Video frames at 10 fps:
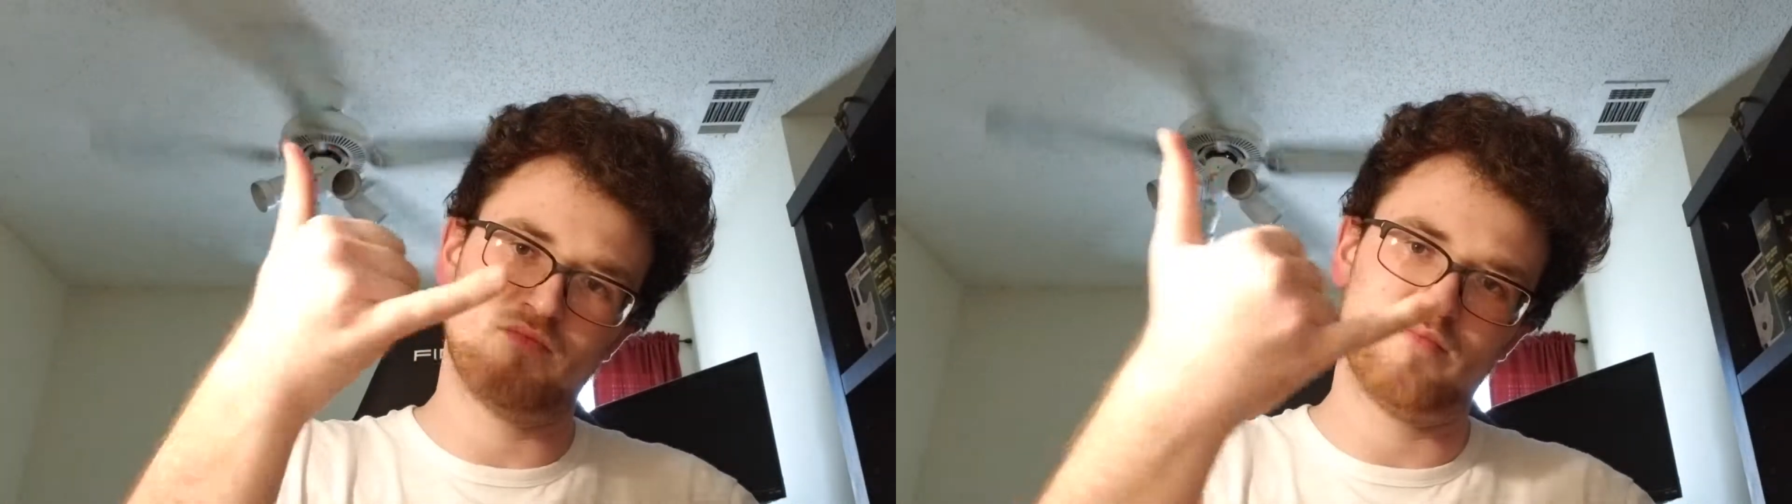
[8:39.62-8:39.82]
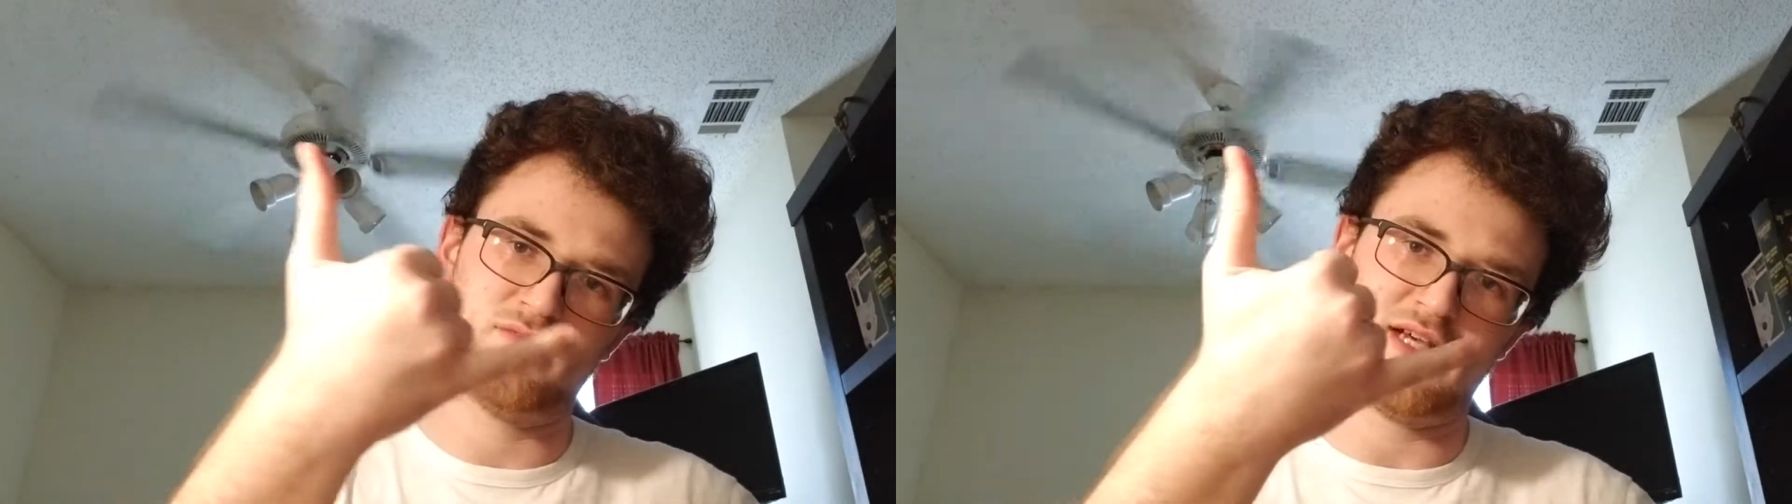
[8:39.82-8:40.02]

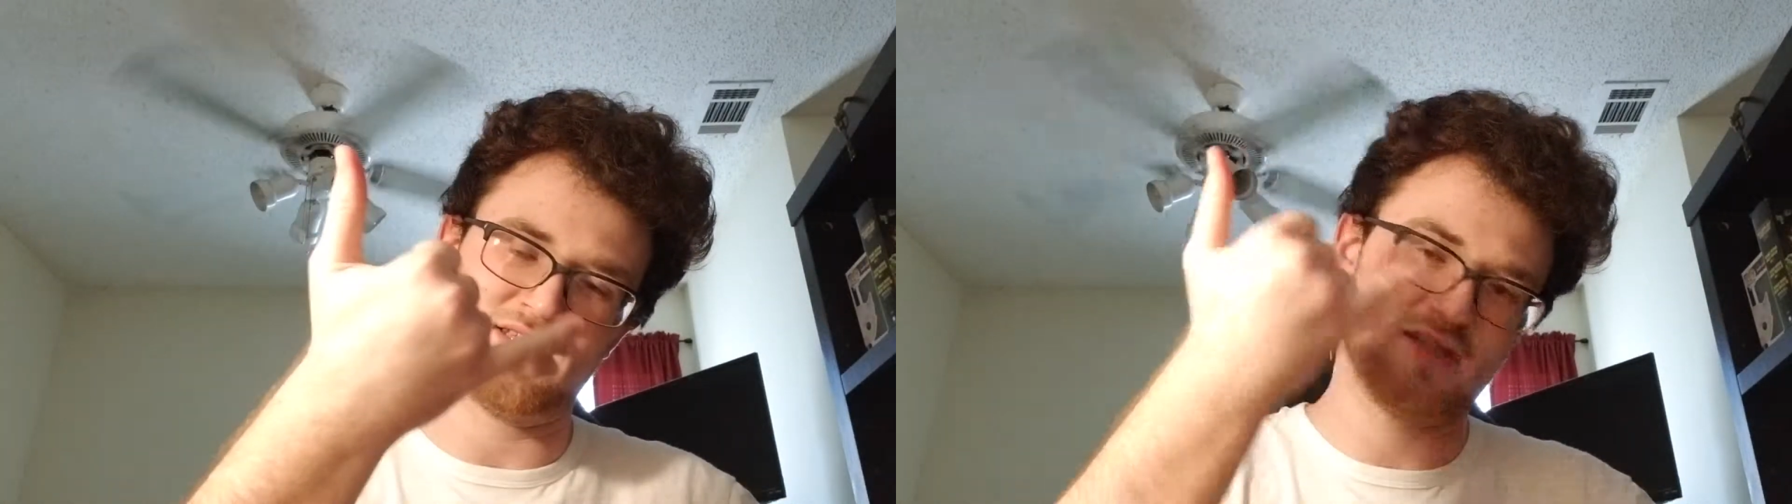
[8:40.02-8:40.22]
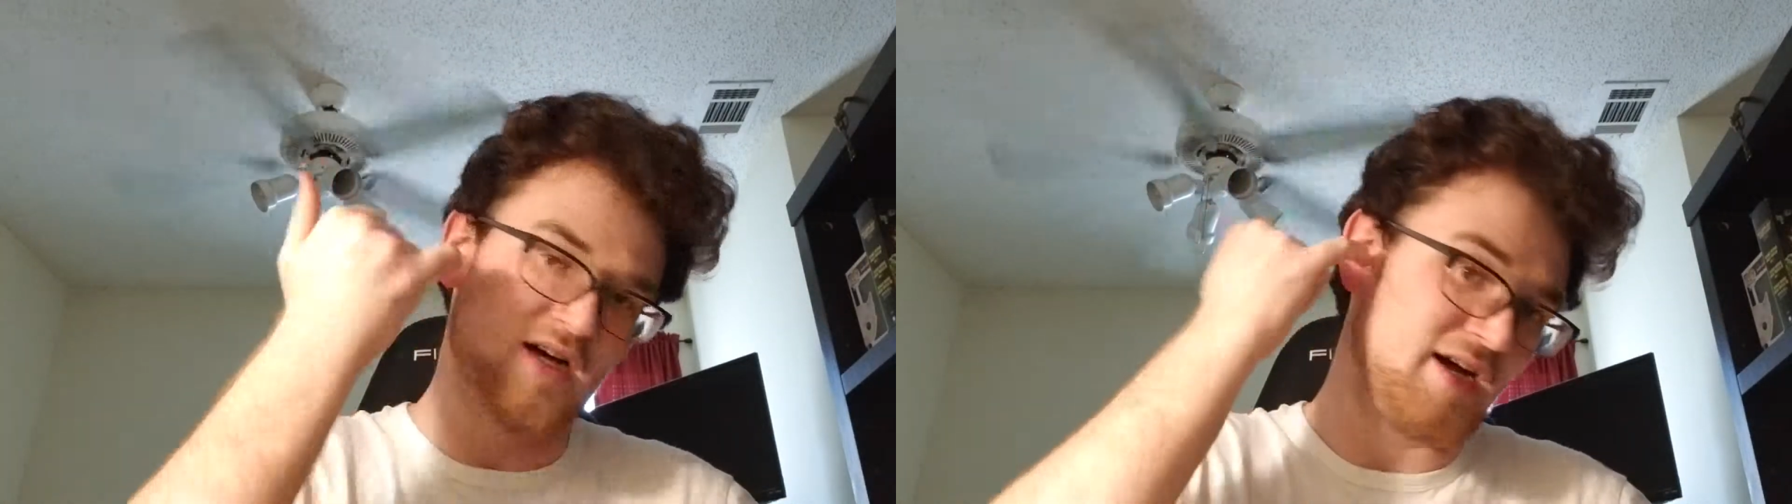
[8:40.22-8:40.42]
that
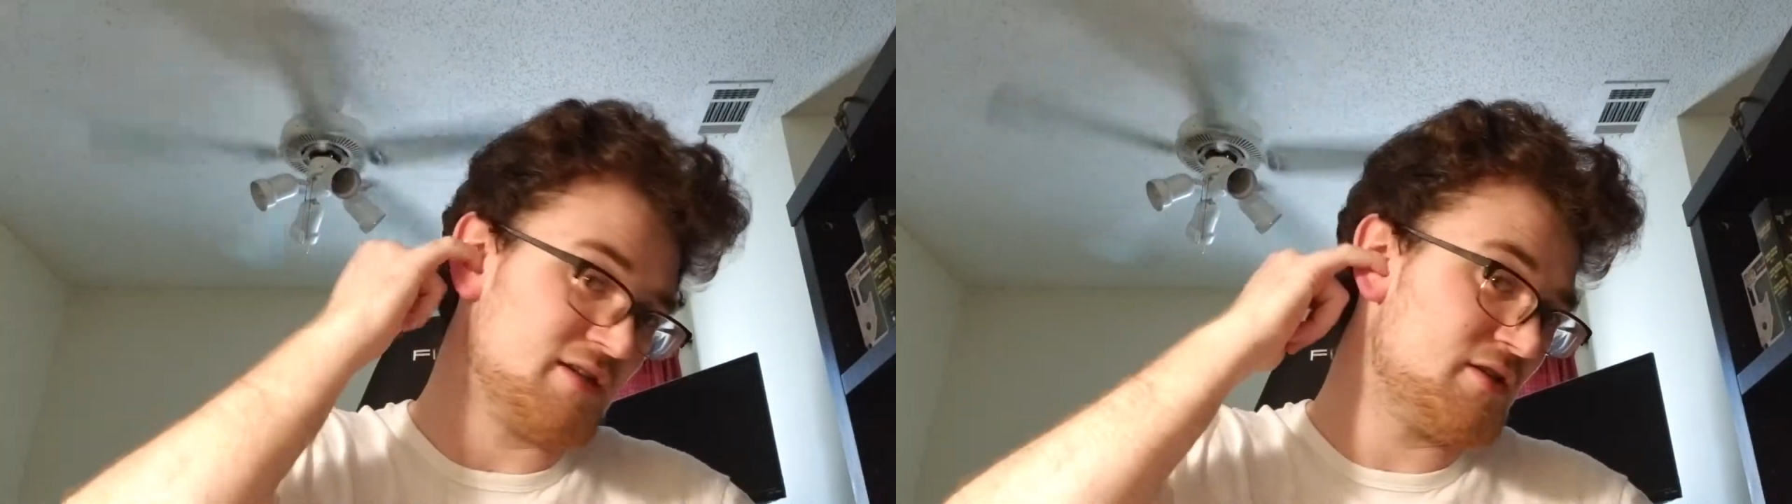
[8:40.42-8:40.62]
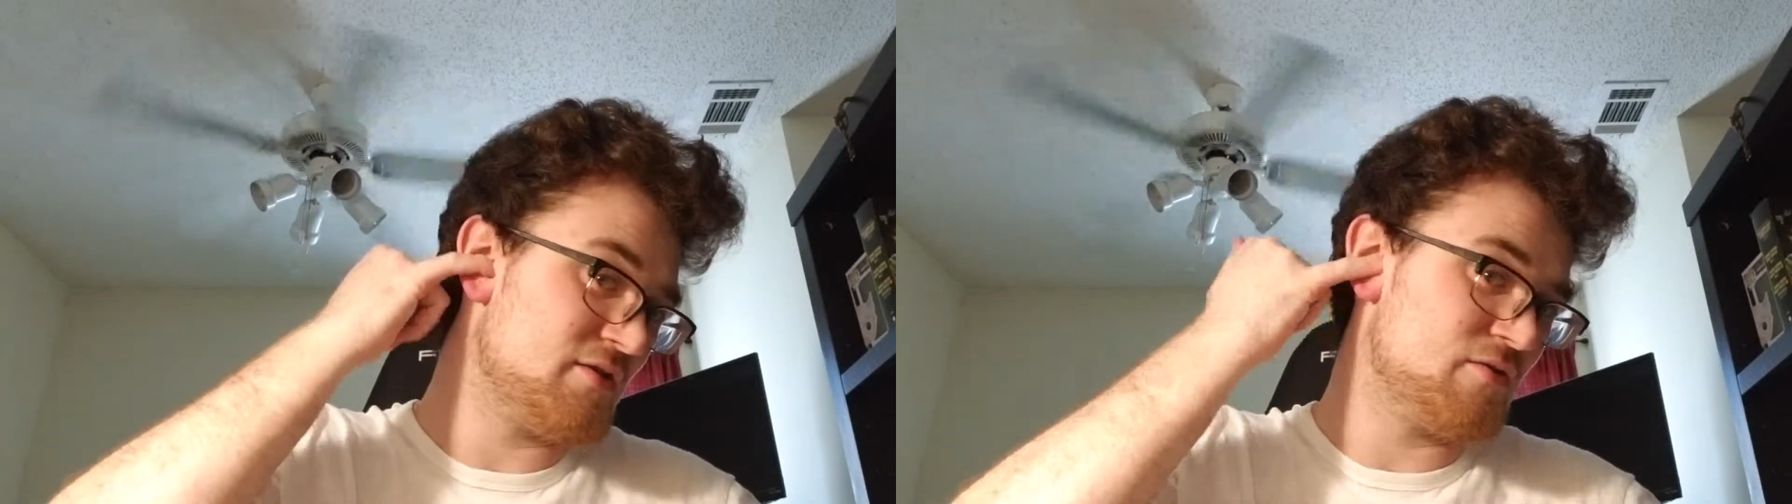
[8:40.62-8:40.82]
sign
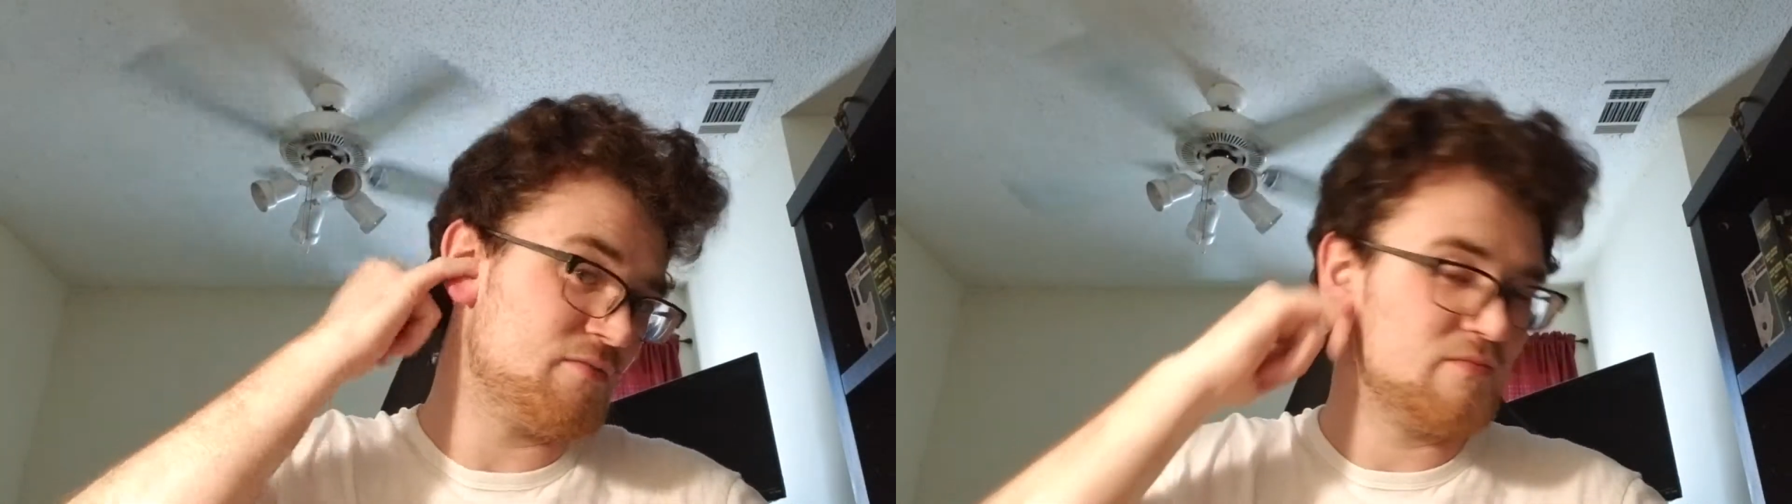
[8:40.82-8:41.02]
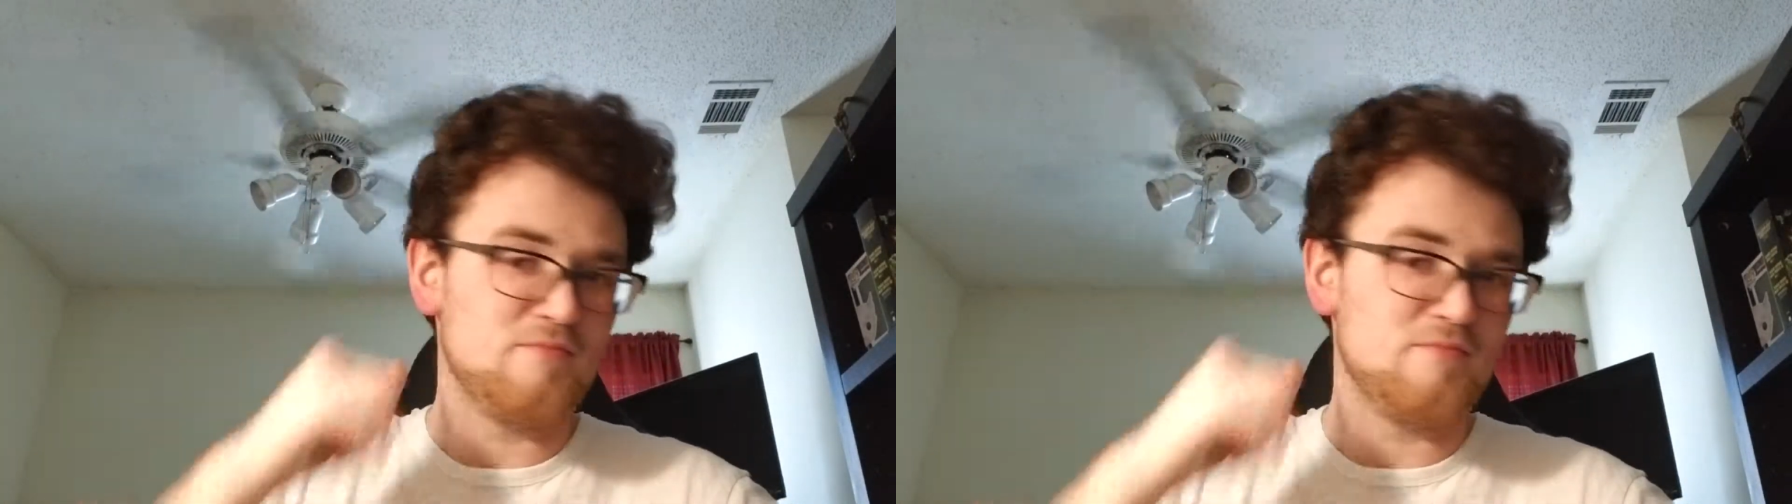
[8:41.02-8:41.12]
too.